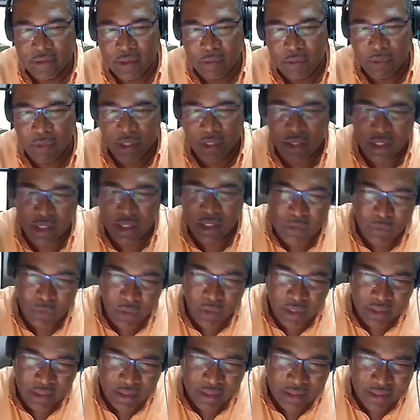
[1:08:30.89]
Because
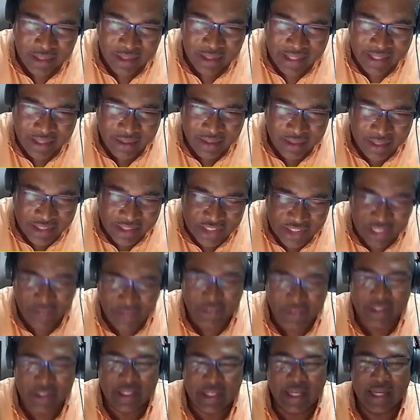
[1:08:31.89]
what
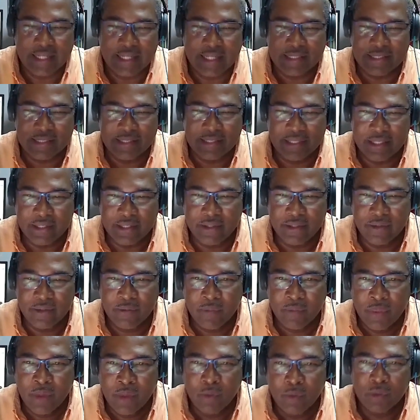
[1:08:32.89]
Charan Das did
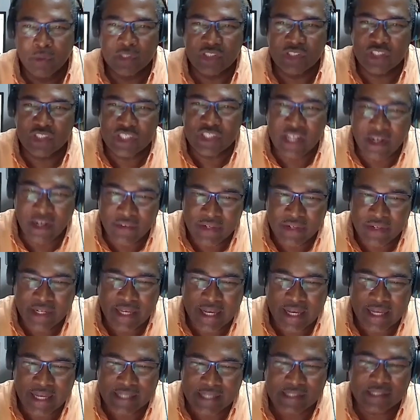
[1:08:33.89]
was Charan
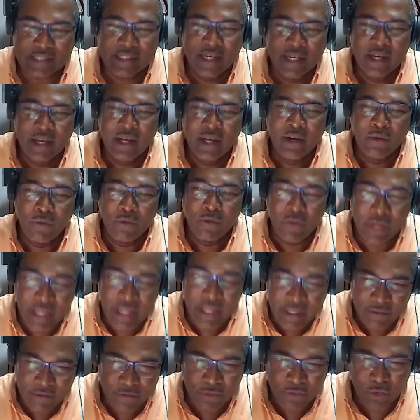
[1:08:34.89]
Das
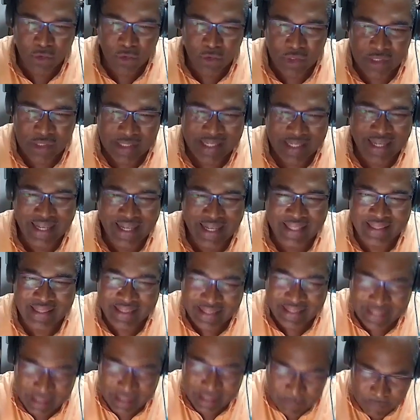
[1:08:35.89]
reinforce and
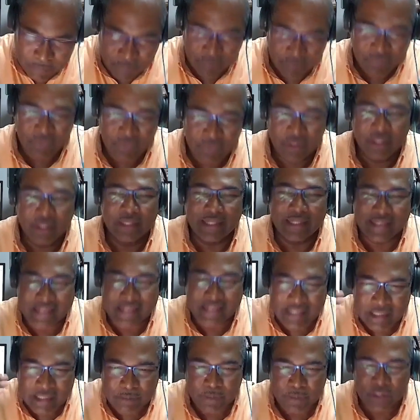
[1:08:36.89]
deepen the
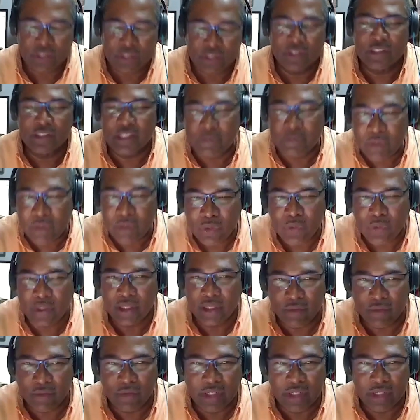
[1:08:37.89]
suspicions between
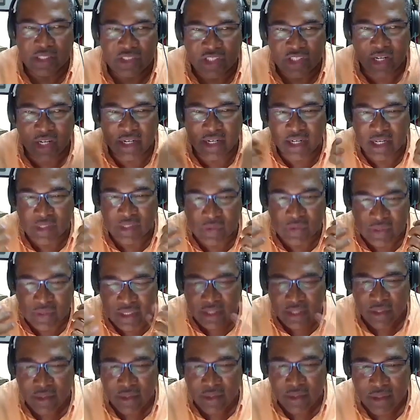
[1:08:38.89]
the race. Charan Das was
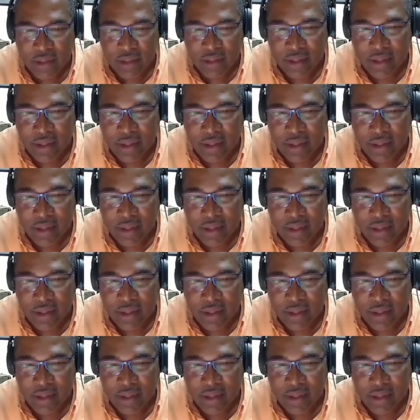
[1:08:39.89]
Indian.